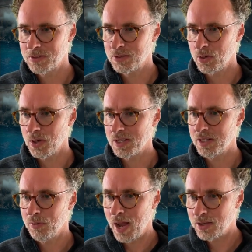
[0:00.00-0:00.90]
So I did
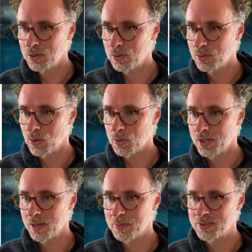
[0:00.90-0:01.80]
a raccoon
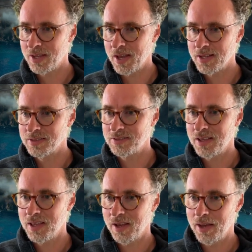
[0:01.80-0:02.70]
holding up a sign
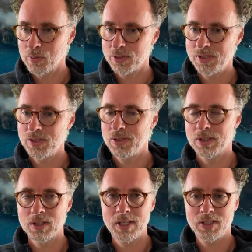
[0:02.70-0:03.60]
saying "I will steal your
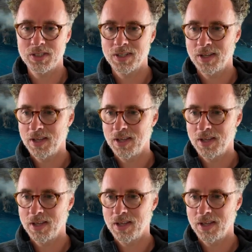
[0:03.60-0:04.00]
lunch,"